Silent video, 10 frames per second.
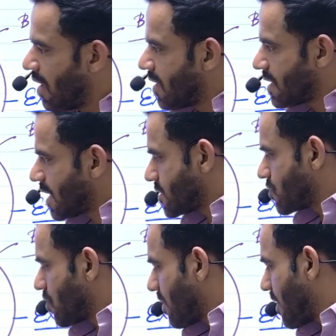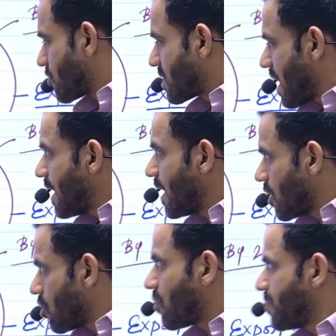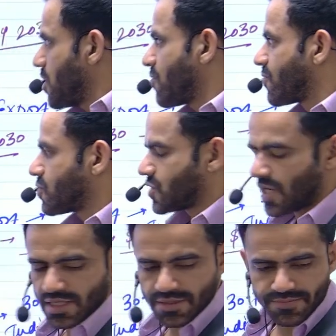That is all about the economy of Gujarat.